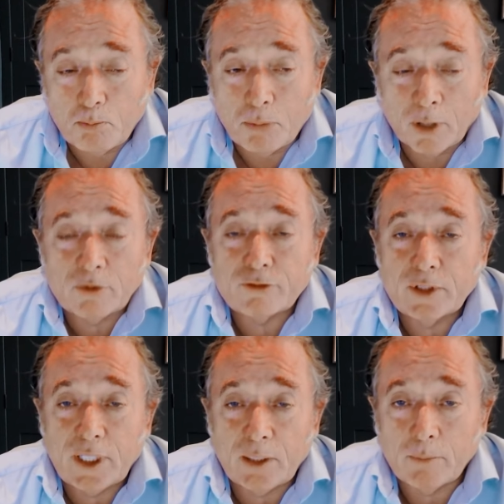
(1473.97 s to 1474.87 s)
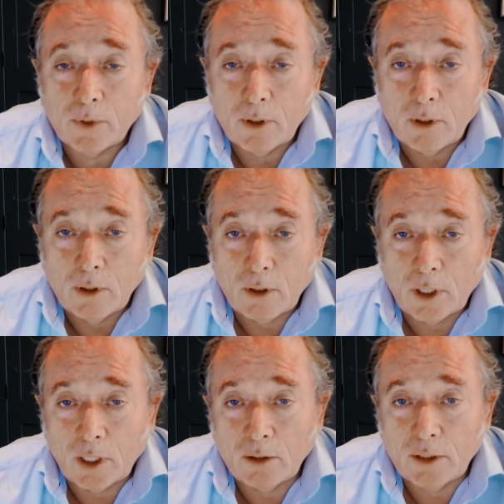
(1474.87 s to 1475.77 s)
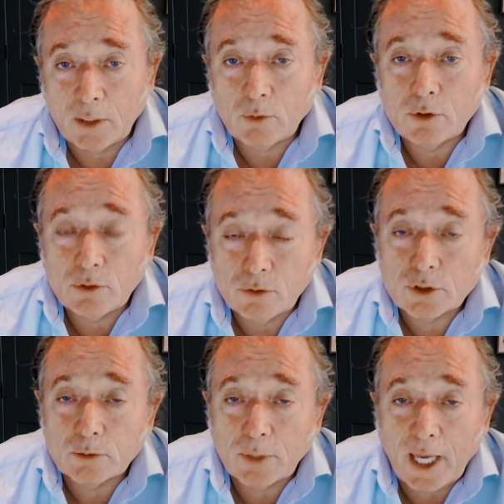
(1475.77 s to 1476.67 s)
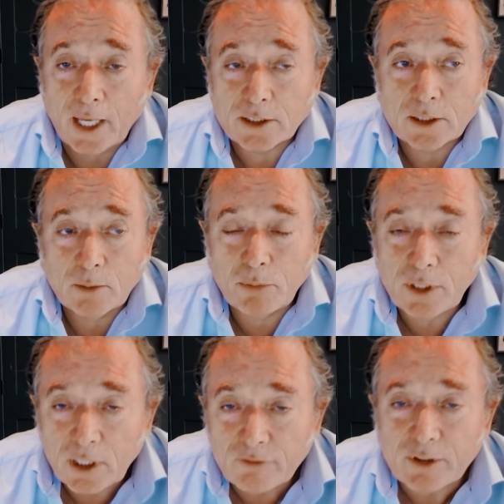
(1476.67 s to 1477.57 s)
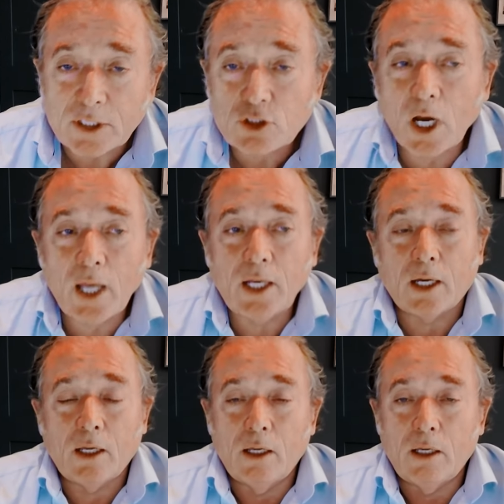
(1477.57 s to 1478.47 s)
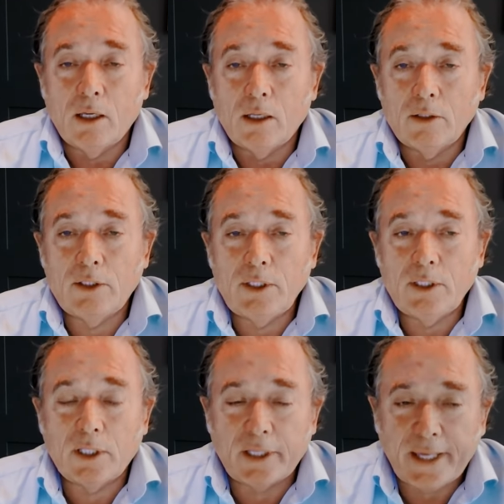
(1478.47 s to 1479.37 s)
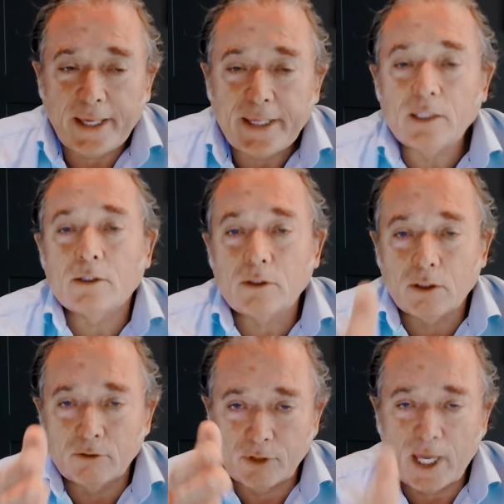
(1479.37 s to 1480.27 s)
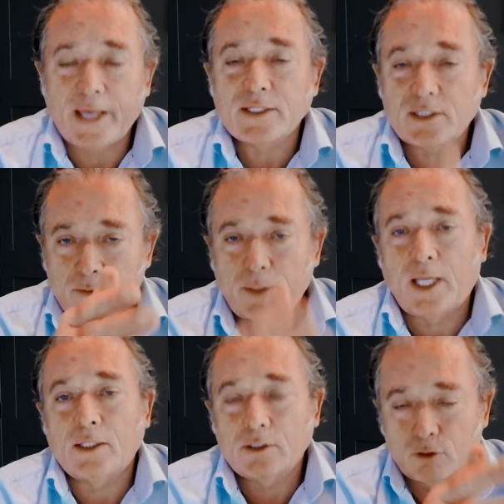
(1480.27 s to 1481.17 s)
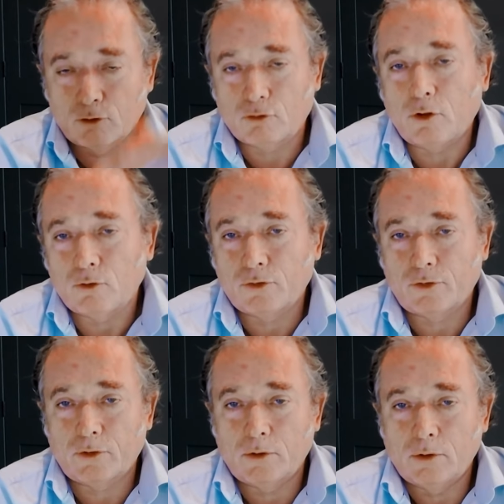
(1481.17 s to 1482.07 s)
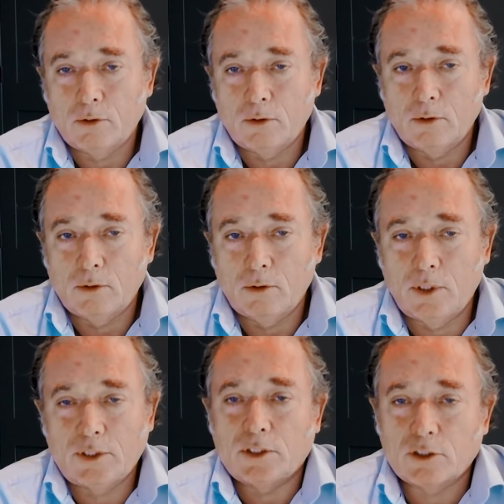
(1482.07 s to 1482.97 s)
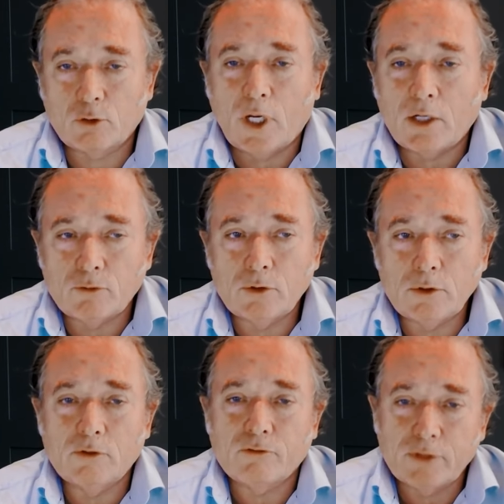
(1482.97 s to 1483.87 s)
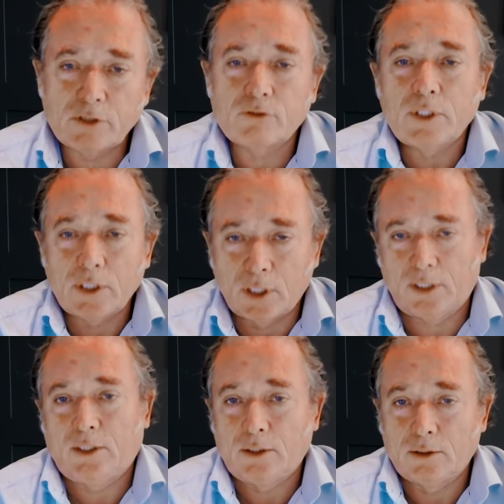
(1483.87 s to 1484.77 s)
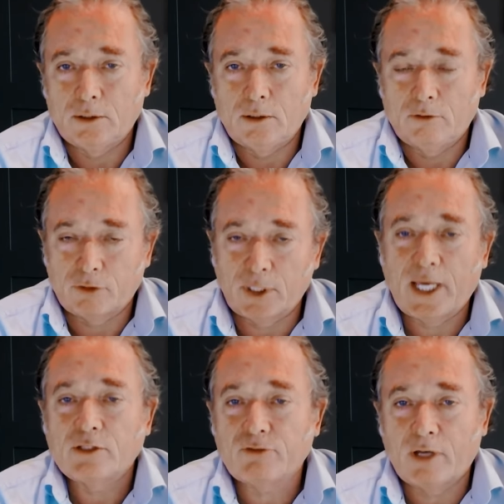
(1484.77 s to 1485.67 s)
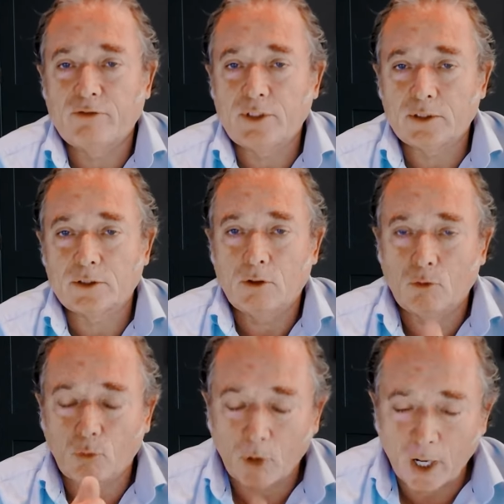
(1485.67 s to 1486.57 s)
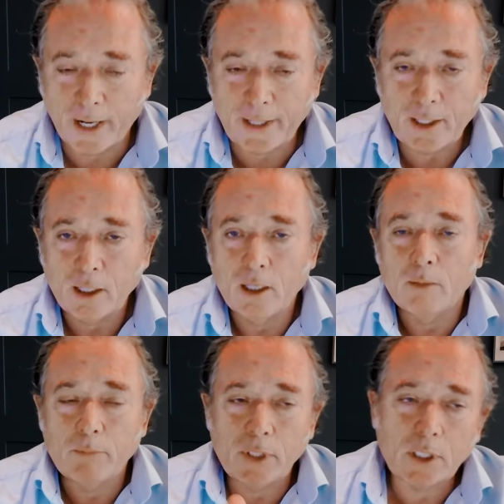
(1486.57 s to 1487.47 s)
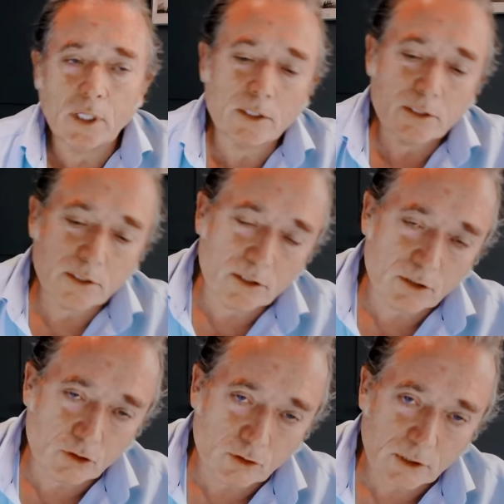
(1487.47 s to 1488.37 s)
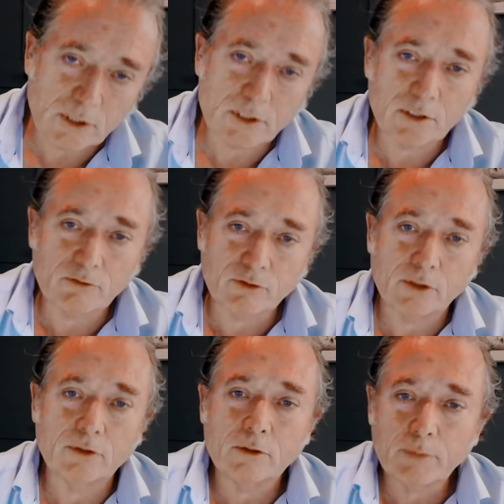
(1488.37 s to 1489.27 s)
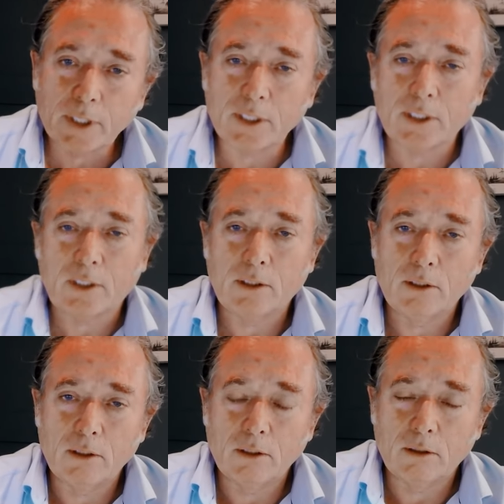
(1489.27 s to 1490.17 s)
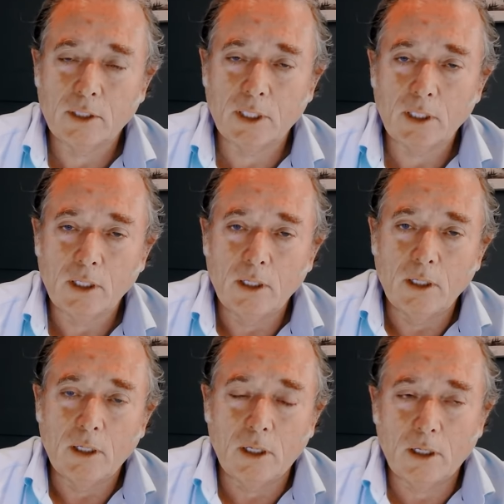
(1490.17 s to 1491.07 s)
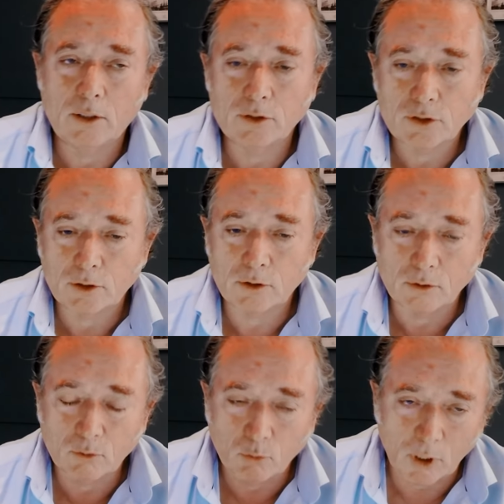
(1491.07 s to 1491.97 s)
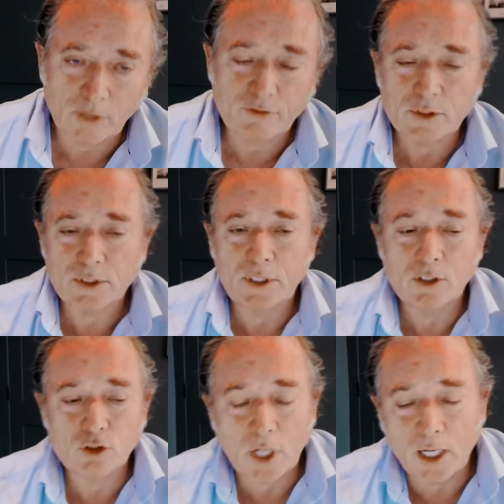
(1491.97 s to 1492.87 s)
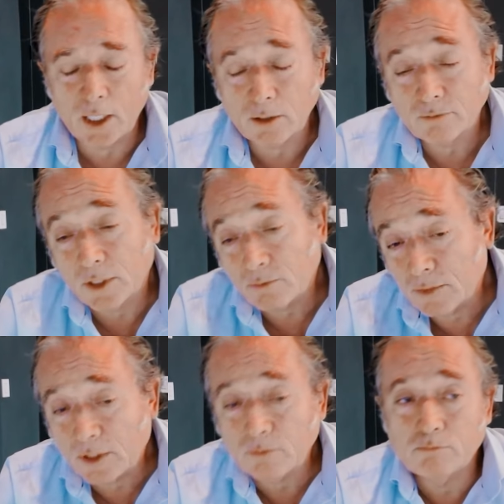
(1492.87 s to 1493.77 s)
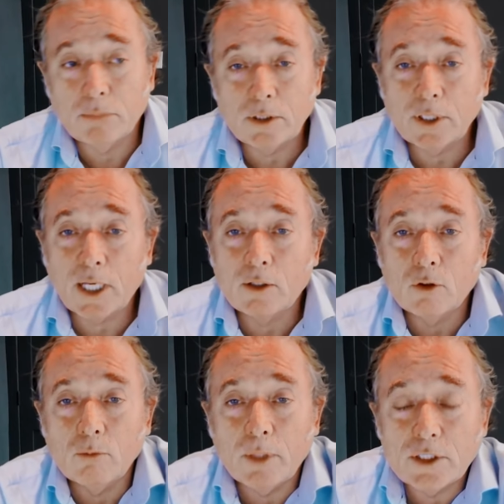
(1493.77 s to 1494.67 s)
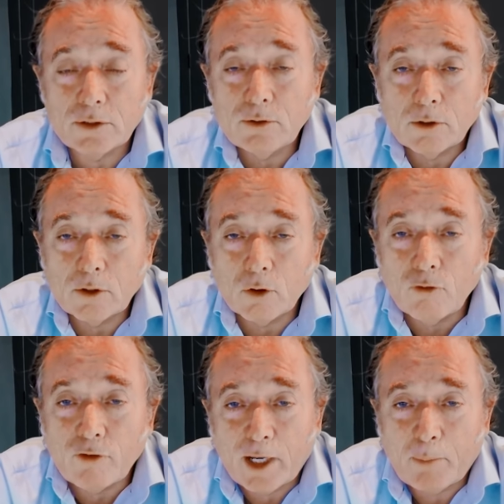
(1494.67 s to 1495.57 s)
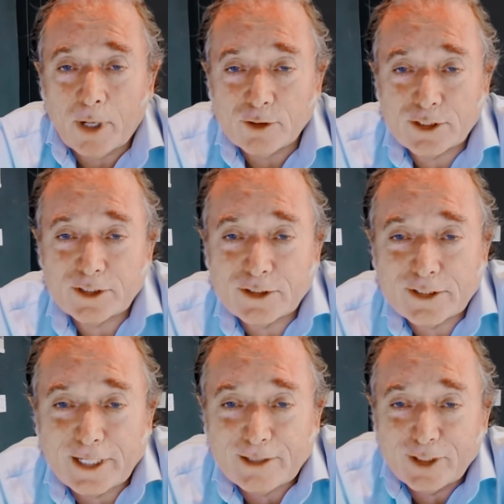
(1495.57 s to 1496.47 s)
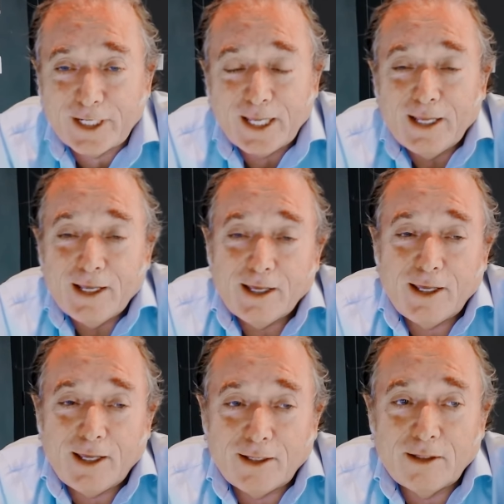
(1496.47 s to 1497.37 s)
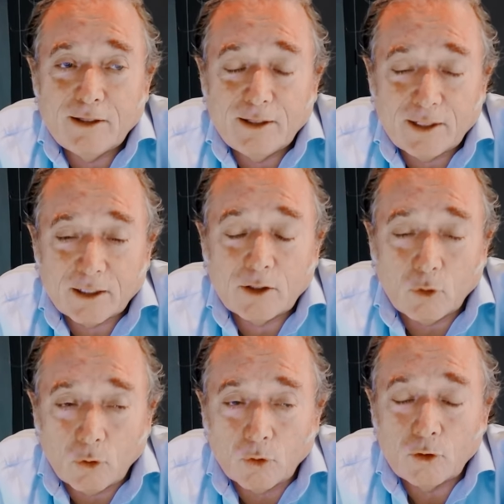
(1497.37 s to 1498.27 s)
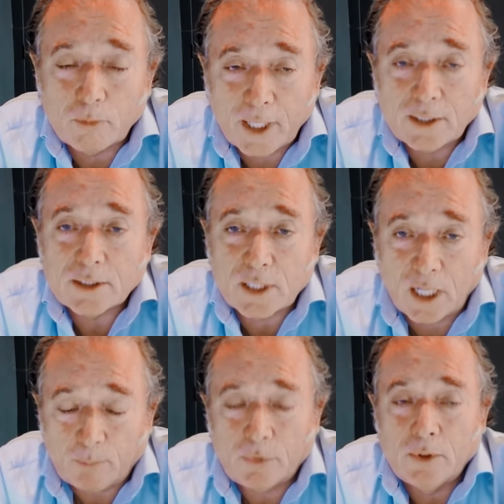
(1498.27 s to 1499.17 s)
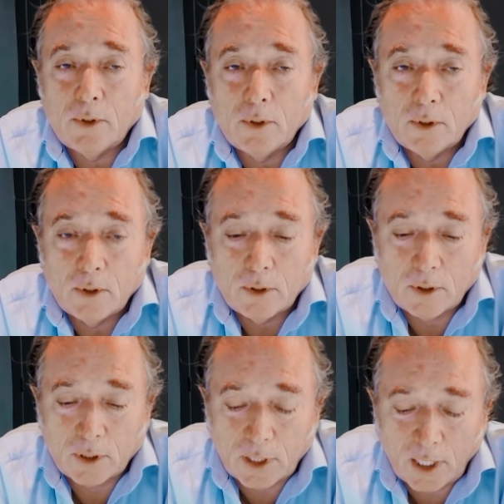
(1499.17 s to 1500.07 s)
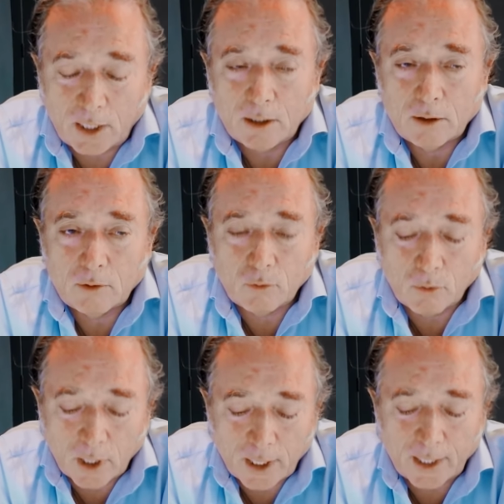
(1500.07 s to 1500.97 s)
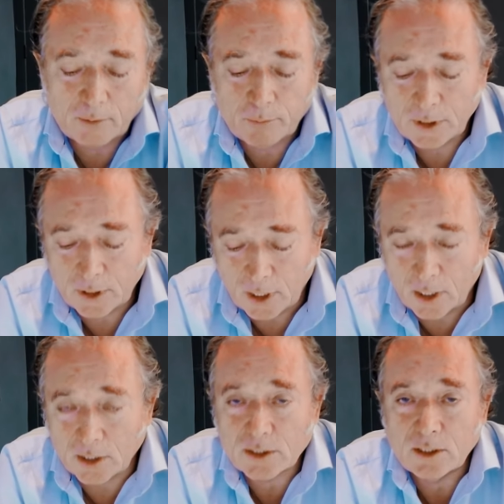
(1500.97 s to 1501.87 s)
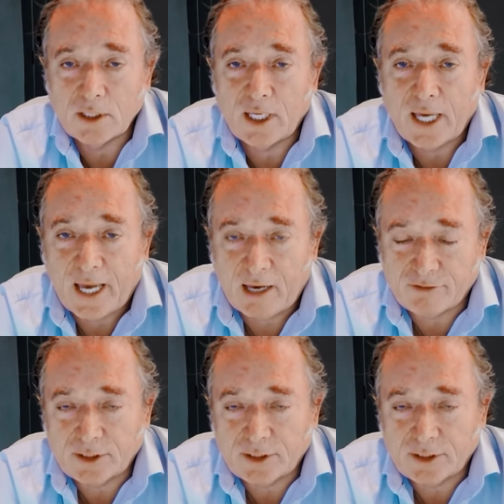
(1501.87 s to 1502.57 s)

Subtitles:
for them, and they will use some gas. But even in China, the CAGR of gas demand growth is the square root of literally nothing for the last 5 years. Why? Because it's a strategic vulnerability, right? So what have you seen in China? Well, look, build out a whole bunch of coal-fired power stations again, right? And their coal demand is up. Again, why? Because they have